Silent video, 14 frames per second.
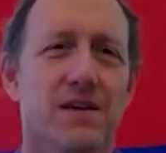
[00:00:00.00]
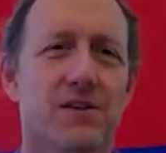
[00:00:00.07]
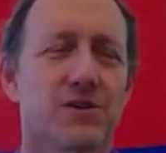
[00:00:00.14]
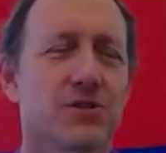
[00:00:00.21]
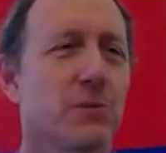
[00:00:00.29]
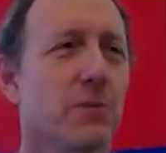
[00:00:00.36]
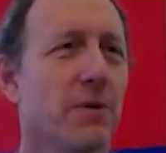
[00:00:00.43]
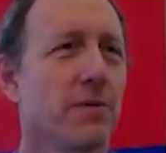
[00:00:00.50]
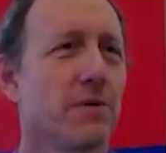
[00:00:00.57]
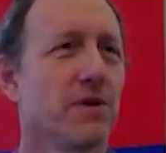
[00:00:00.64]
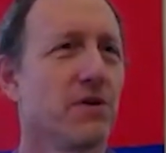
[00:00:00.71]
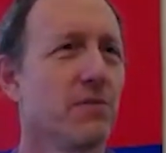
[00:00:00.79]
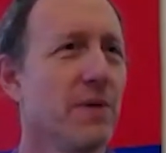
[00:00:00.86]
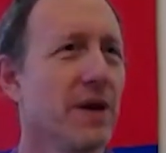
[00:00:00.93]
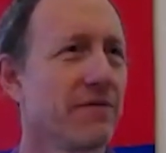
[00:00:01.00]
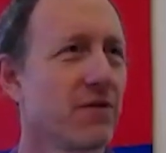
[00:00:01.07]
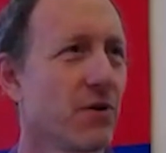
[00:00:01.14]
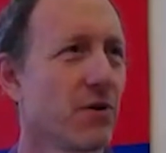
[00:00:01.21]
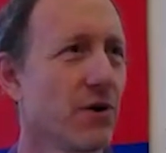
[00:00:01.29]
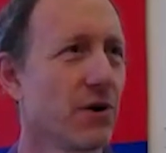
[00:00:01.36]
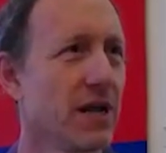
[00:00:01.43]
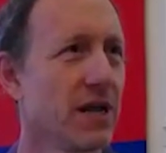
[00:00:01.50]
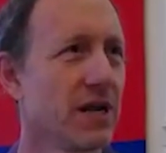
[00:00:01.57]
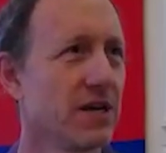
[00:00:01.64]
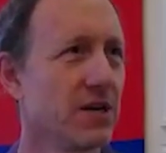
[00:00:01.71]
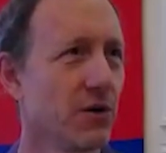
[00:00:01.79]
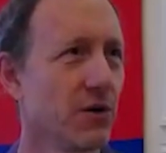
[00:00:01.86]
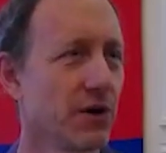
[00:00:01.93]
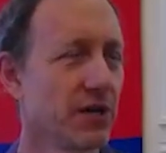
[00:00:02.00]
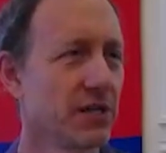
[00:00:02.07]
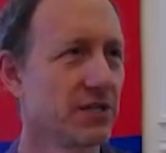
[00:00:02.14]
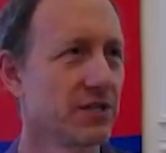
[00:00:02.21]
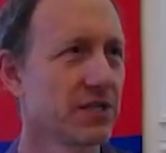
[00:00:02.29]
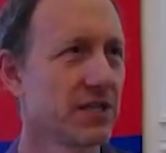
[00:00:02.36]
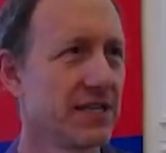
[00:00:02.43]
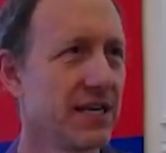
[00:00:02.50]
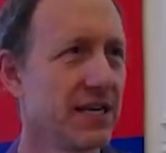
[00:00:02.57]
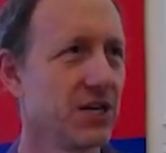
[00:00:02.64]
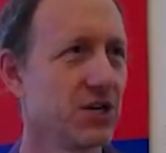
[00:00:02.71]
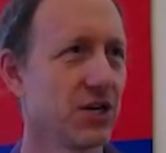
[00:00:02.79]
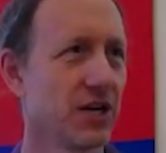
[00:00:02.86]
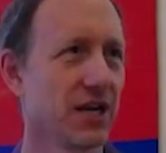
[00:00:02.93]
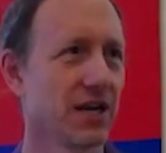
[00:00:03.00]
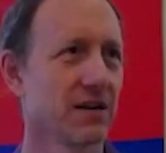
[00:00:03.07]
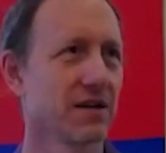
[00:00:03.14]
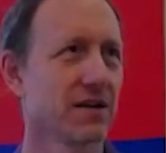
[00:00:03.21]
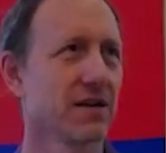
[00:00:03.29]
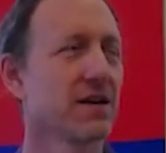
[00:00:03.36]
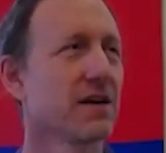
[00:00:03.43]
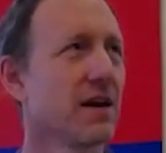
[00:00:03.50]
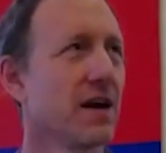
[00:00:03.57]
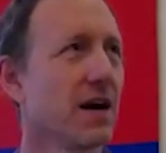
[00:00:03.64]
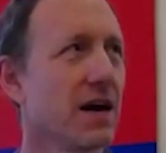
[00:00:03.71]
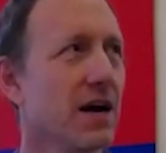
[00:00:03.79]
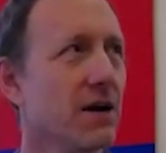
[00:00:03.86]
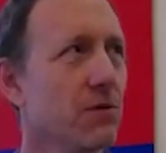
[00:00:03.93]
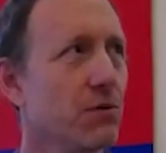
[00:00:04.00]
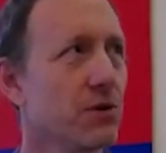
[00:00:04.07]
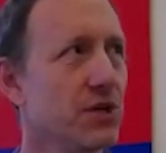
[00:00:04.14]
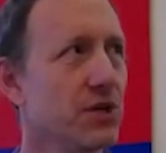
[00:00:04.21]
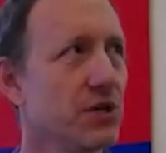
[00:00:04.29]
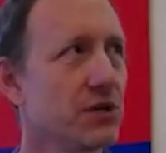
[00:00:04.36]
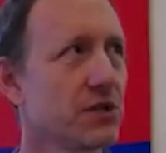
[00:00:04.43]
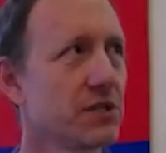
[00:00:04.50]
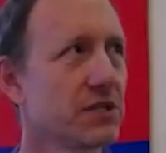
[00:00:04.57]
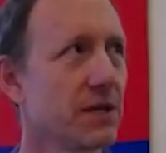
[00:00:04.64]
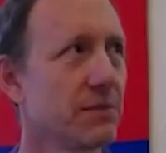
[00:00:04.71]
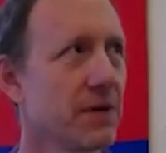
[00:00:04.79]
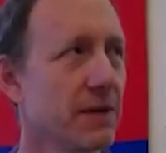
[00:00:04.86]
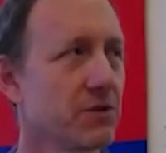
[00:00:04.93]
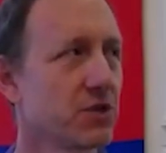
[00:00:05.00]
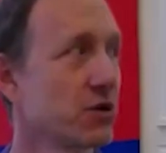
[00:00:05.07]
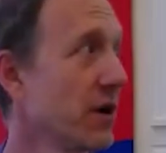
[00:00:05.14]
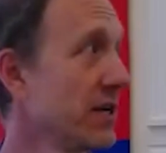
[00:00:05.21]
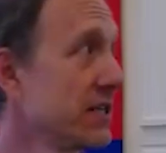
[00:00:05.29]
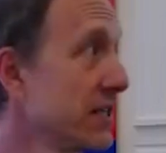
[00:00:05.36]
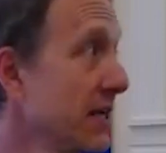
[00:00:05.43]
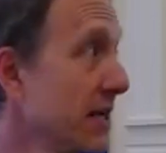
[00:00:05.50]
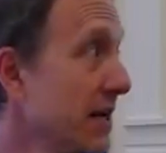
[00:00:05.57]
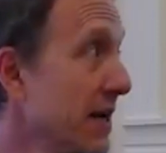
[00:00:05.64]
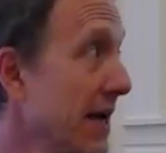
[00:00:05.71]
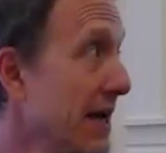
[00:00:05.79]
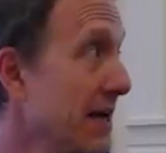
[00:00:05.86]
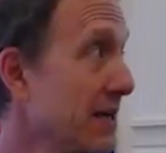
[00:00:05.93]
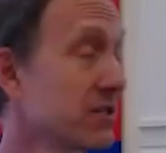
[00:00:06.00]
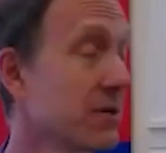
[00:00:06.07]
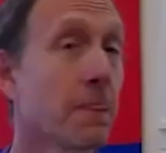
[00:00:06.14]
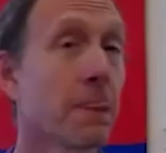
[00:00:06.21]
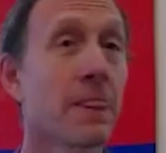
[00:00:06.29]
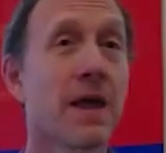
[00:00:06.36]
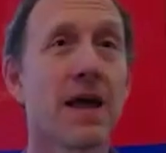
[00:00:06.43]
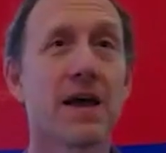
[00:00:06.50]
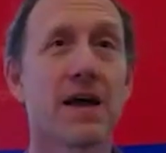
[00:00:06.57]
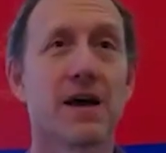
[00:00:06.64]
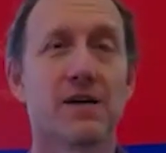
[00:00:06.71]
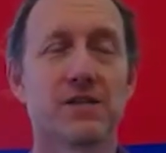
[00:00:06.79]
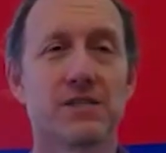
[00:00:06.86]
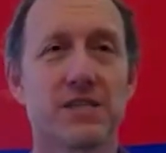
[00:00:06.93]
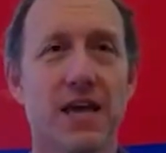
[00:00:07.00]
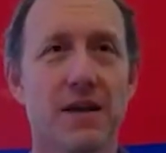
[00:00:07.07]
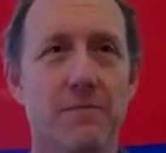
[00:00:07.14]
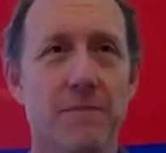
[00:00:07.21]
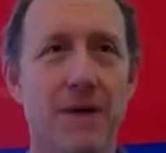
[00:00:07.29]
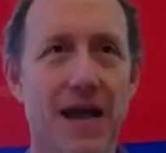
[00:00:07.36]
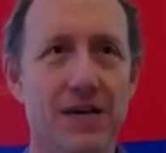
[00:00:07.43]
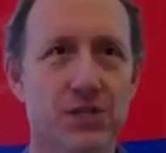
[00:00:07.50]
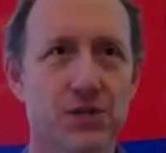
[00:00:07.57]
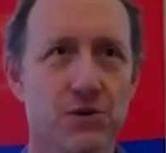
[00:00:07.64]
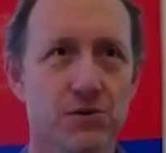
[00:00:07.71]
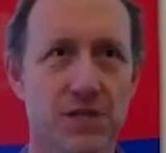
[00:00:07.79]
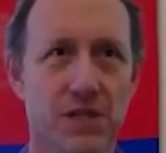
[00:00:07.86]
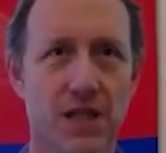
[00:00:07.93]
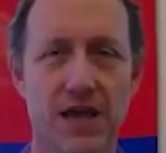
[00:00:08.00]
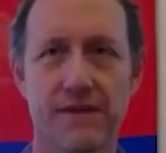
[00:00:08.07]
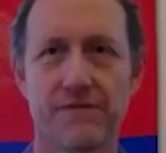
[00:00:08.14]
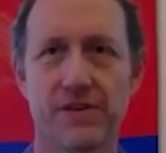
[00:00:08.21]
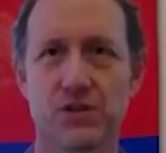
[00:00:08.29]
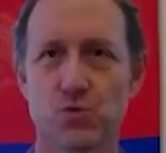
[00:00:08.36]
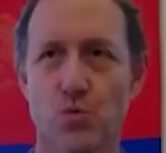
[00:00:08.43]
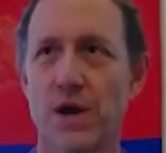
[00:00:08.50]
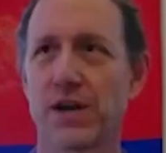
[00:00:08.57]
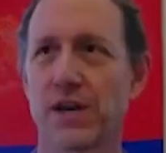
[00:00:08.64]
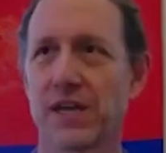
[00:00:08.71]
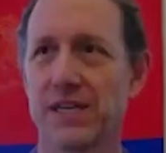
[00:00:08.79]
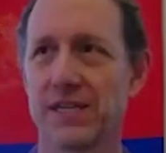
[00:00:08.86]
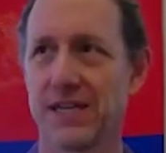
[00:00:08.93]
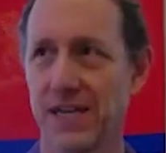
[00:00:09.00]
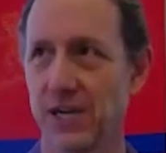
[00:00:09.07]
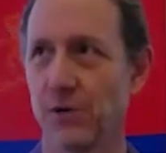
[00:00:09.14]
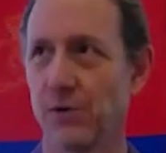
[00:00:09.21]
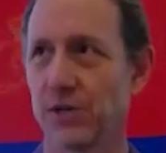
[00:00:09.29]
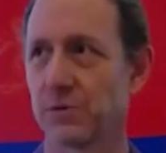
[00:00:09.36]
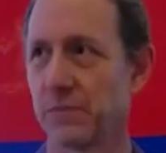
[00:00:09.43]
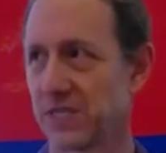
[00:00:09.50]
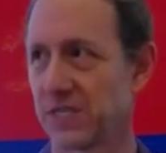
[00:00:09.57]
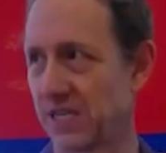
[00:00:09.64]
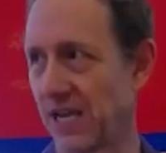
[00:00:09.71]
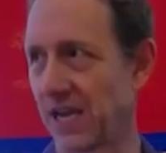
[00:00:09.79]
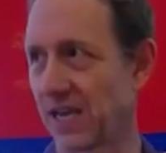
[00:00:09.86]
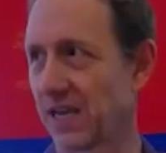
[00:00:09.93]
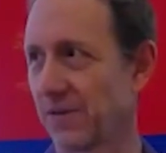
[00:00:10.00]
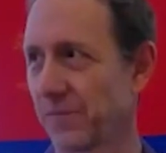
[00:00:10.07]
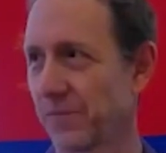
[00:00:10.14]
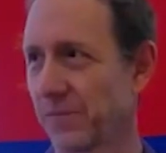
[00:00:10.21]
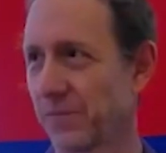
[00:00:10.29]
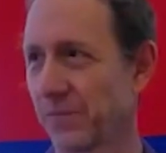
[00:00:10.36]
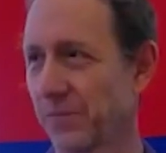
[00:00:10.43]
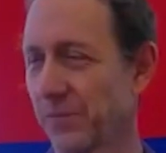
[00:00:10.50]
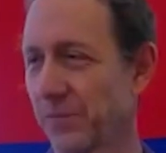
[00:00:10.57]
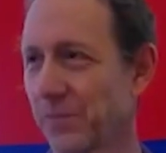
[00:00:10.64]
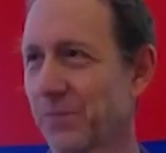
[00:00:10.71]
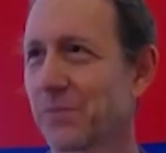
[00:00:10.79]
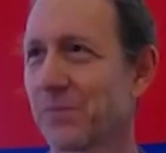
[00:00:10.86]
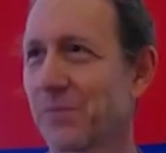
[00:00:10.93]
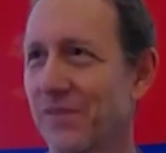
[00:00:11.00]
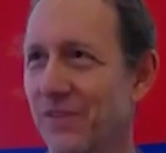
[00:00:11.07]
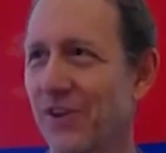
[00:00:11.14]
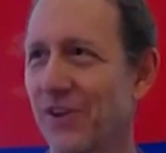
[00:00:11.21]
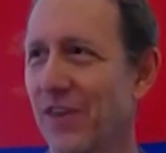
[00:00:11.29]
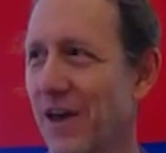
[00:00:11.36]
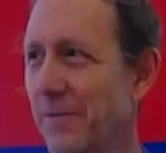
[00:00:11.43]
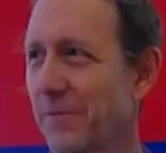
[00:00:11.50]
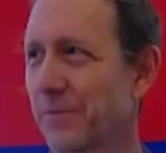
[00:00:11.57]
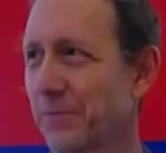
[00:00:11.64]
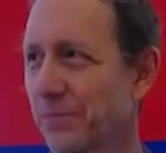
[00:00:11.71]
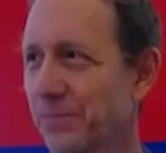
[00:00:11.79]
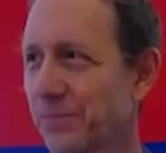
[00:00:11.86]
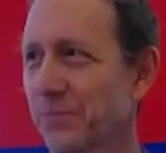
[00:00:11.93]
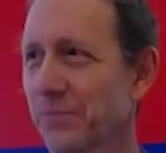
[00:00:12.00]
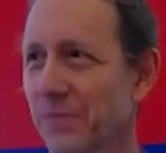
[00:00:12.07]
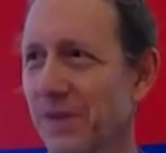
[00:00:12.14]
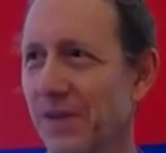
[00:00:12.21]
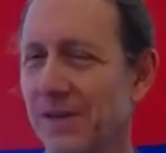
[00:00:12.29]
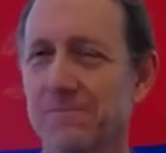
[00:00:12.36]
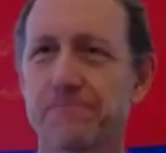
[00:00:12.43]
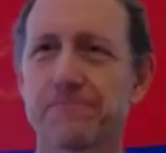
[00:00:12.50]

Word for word: So some of you may have heard Dogen's teaching, uh, which is sometimes translated as a Zen master's life is one continuous mistake. You heard that? Yeah.